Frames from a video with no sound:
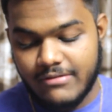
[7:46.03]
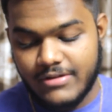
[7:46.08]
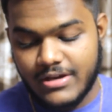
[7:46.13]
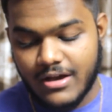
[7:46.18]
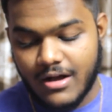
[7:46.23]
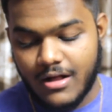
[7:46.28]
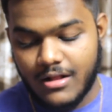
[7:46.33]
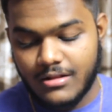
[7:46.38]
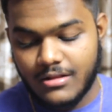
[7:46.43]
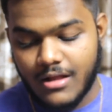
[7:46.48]
We
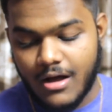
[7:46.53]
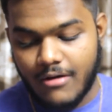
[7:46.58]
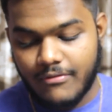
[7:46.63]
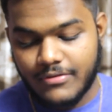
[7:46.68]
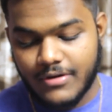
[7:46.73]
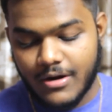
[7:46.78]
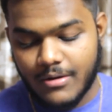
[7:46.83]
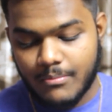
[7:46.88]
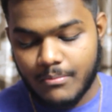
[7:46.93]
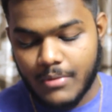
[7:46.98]
all
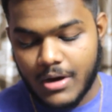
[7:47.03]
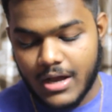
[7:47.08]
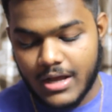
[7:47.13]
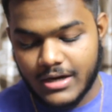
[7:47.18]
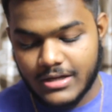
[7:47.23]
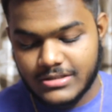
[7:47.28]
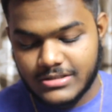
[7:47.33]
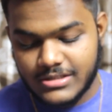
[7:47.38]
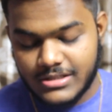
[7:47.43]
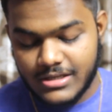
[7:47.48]
laughed on
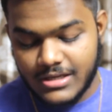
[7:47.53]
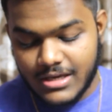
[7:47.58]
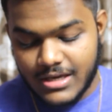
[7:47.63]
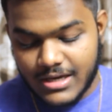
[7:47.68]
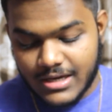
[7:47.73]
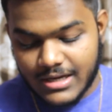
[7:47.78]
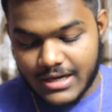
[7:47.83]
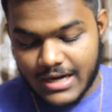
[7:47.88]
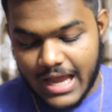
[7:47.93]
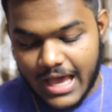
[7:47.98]
biology
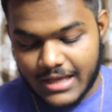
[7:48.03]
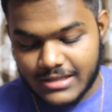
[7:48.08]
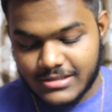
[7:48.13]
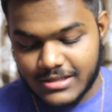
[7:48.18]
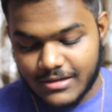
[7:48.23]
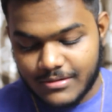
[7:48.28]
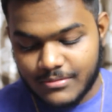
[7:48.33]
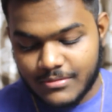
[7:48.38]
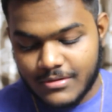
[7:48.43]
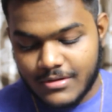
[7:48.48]
class
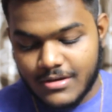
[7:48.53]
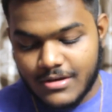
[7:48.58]
at